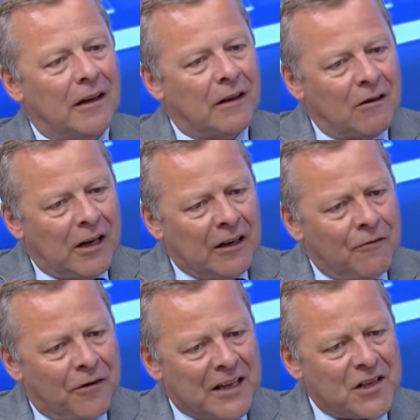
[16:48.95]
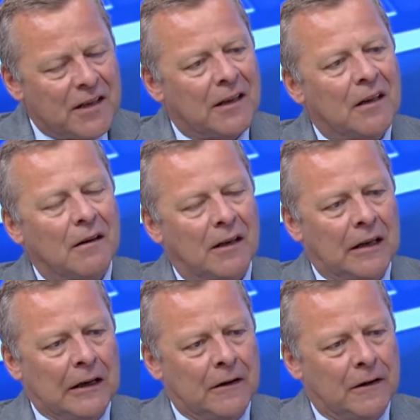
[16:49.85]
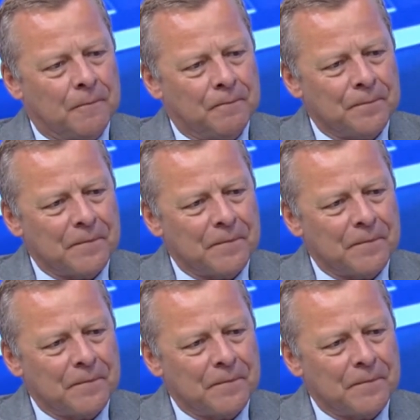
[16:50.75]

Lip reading: In investing in